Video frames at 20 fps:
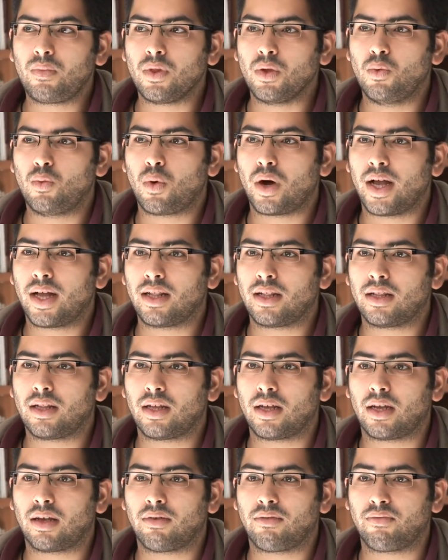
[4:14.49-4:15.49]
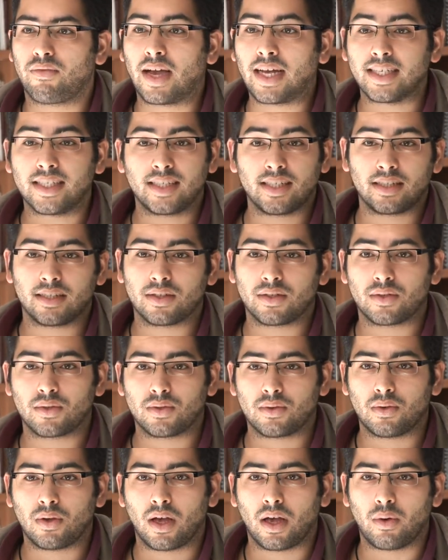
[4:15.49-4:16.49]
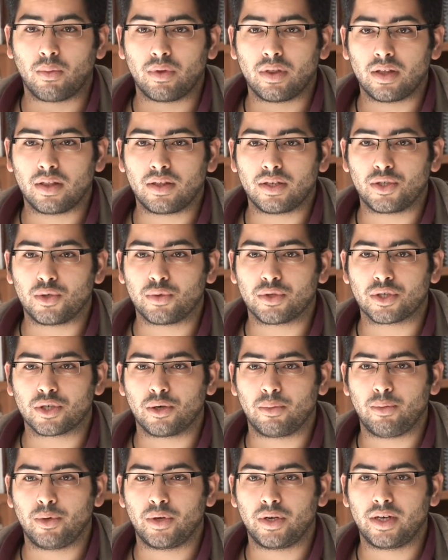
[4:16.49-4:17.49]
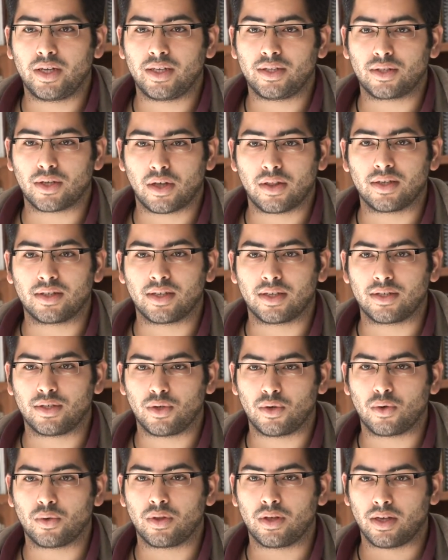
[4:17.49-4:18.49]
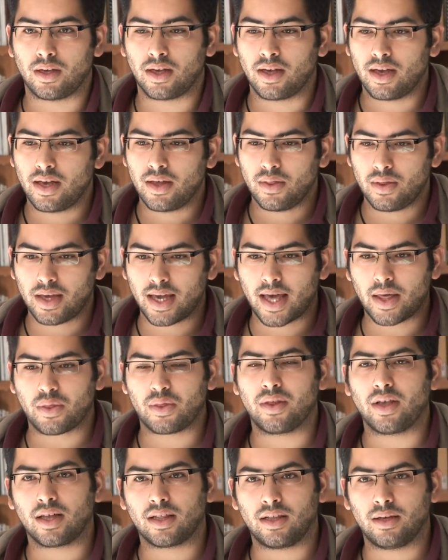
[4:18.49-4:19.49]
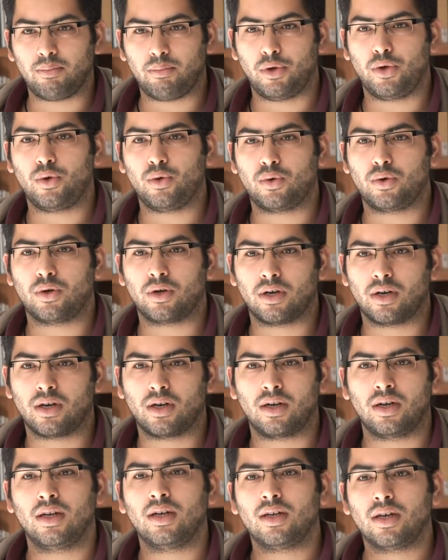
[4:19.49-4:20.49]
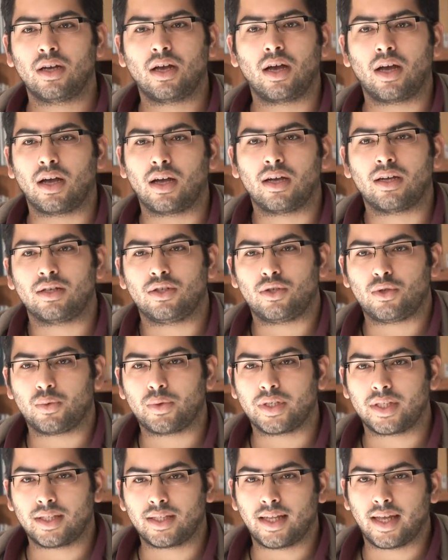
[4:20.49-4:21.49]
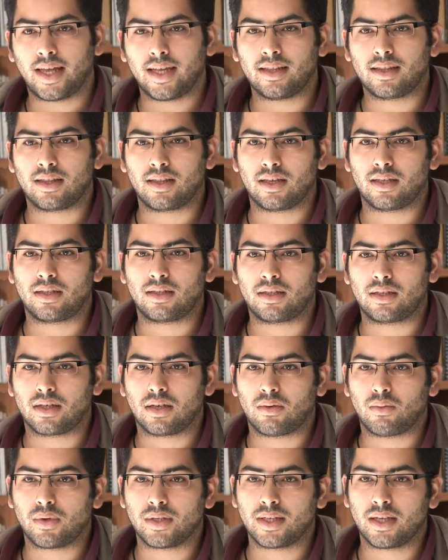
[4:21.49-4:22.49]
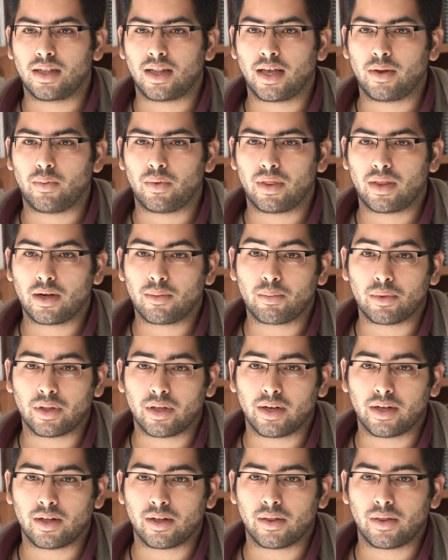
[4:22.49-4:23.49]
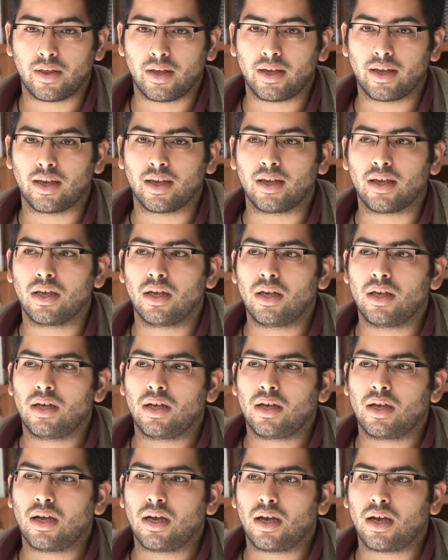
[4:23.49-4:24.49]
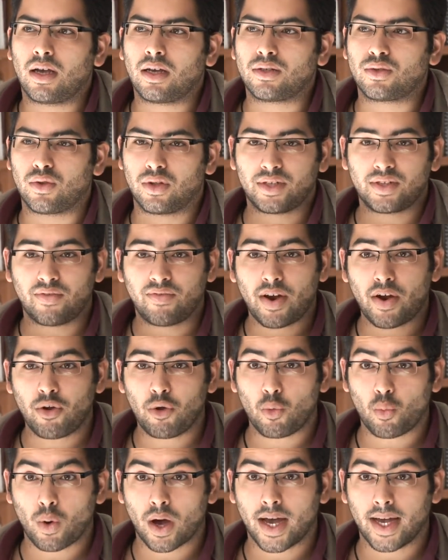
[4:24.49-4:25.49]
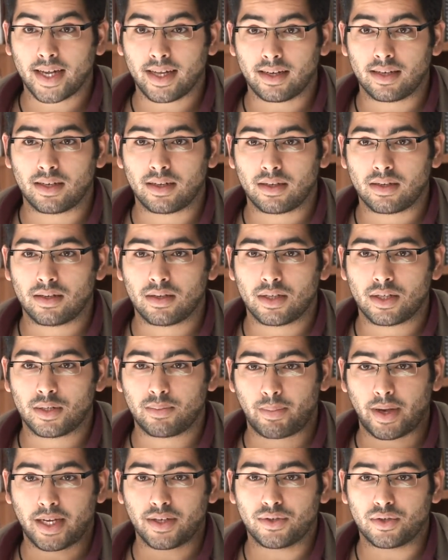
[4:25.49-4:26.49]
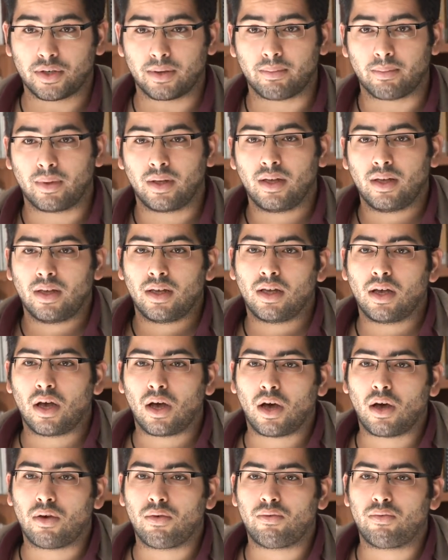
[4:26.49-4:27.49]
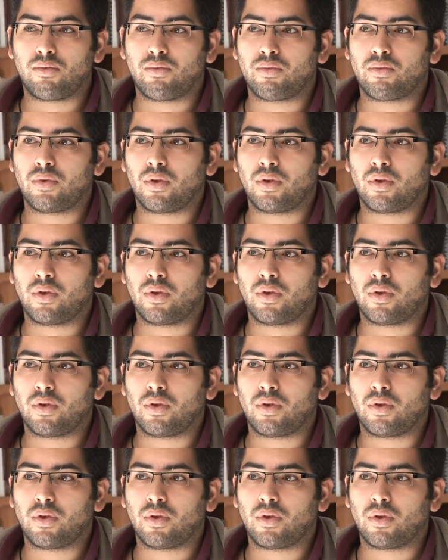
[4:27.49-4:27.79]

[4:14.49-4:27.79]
while fascists within the Jewish community saw this as, the ethnically pure Jewish state that was in line with their political thinking. So there's a very wide spectrum of,